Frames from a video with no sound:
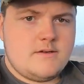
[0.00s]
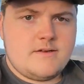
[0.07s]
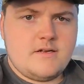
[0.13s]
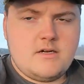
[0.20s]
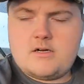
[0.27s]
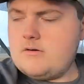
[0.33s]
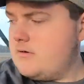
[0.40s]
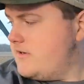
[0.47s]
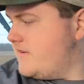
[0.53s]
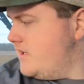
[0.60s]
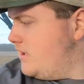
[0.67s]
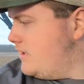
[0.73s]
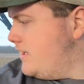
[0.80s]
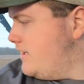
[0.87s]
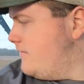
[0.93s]
So we're
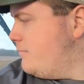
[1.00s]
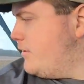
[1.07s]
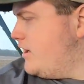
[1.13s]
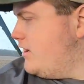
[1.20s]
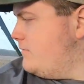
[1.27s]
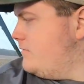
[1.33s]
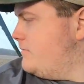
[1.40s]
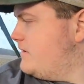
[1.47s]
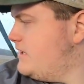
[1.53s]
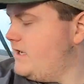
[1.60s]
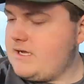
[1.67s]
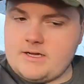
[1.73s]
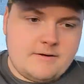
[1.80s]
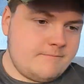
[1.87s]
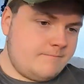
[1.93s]
starting to have problems
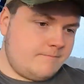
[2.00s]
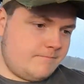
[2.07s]
again